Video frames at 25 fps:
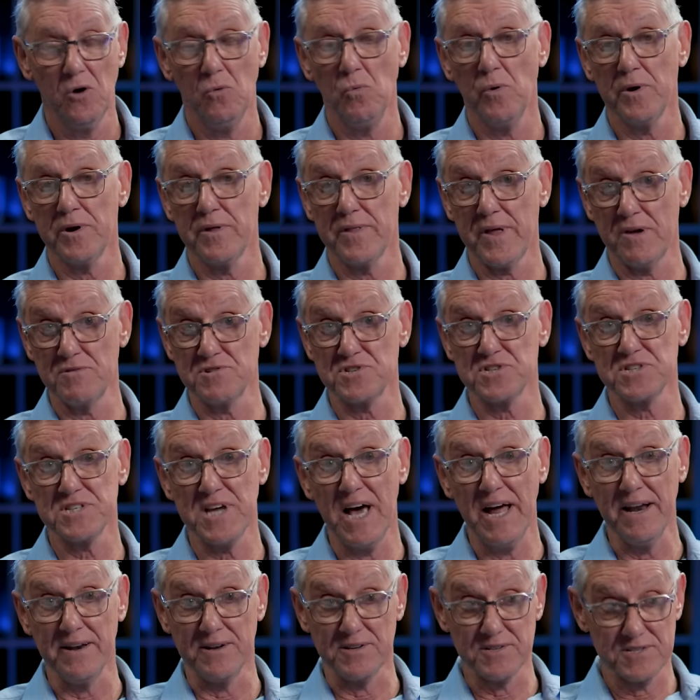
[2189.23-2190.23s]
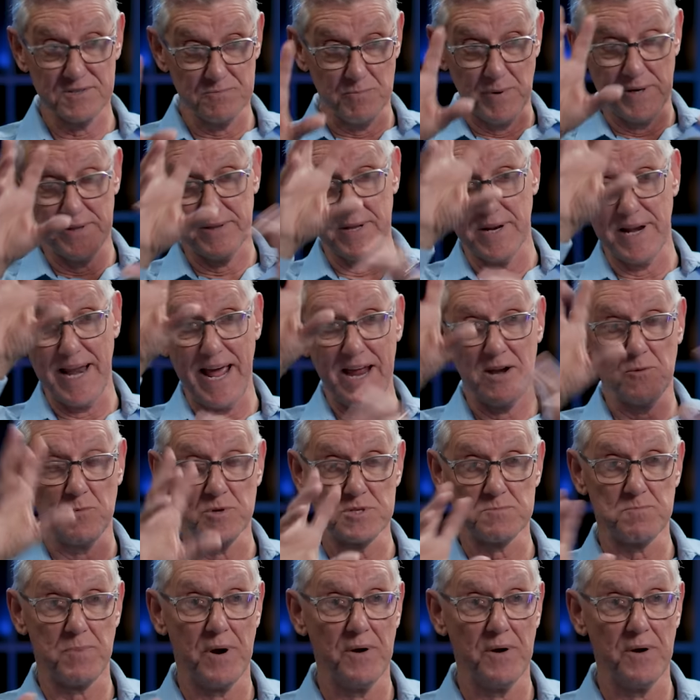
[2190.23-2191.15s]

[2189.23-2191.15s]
One of those sons, when the land was